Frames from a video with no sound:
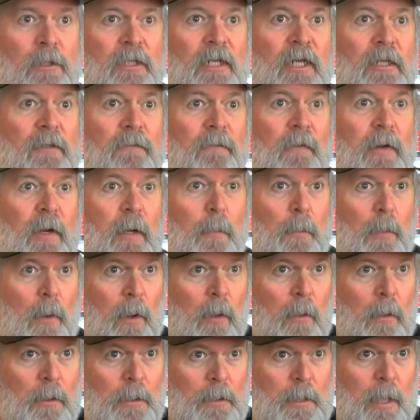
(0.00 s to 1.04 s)
six feet apart
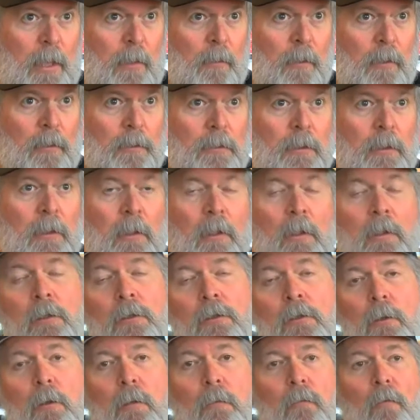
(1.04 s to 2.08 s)
on tables.
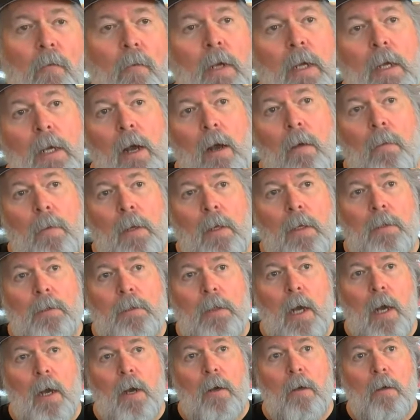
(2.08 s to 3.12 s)
So we've redone the
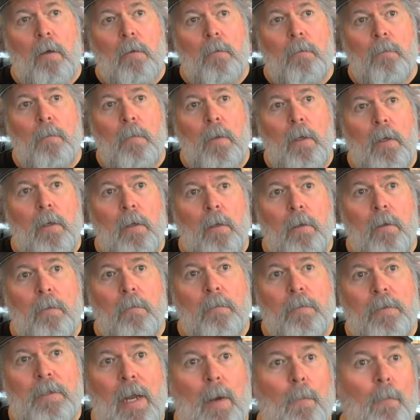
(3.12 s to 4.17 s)
entire um,
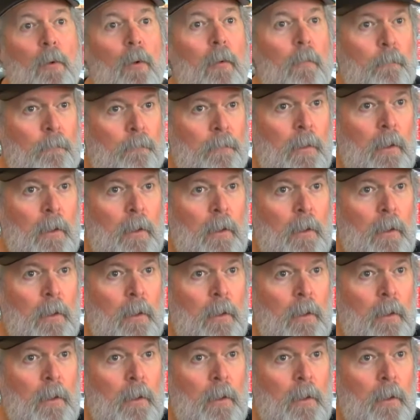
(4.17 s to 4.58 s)
tap room